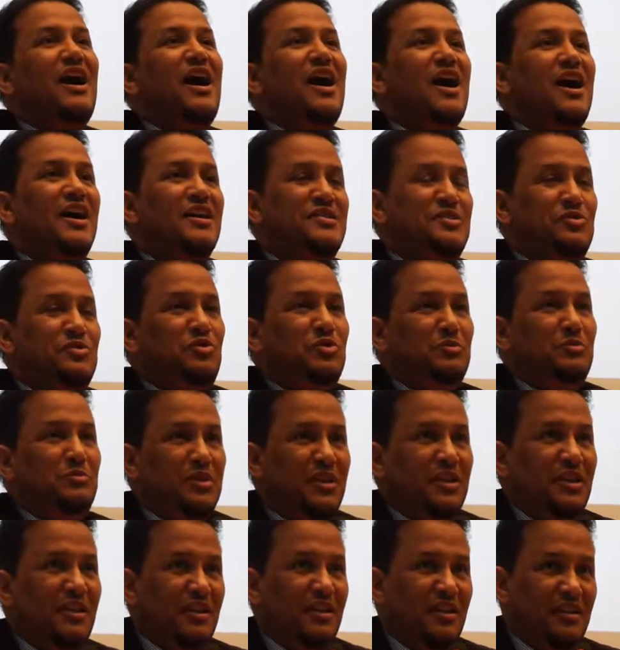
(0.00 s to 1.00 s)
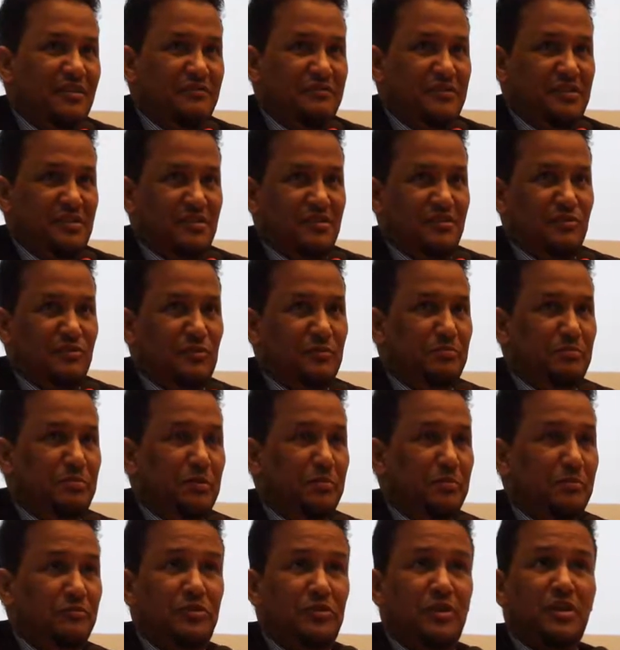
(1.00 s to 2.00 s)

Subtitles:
has to be left to people.